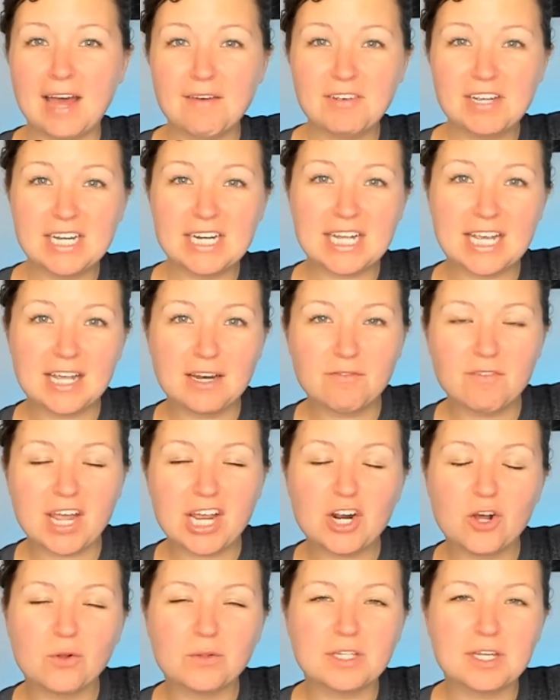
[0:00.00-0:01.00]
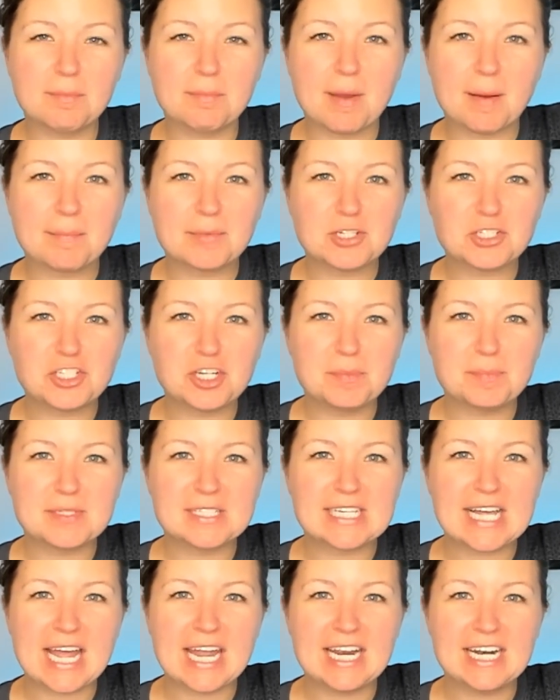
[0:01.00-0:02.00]
Having an invite only membership
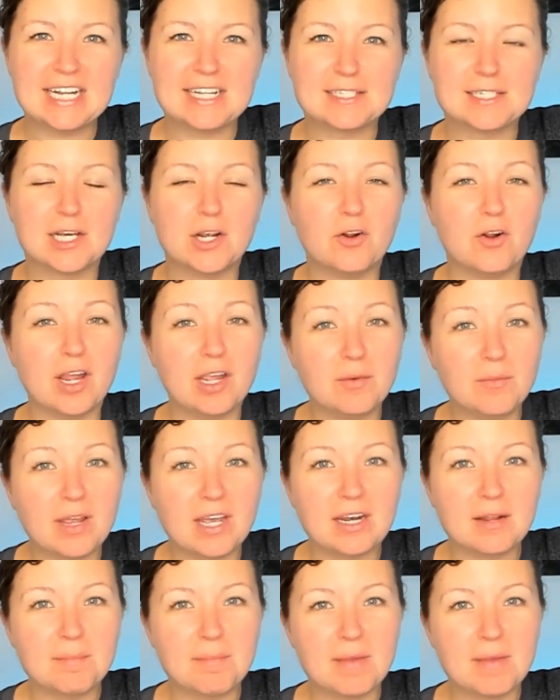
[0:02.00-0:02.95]
site is a great way to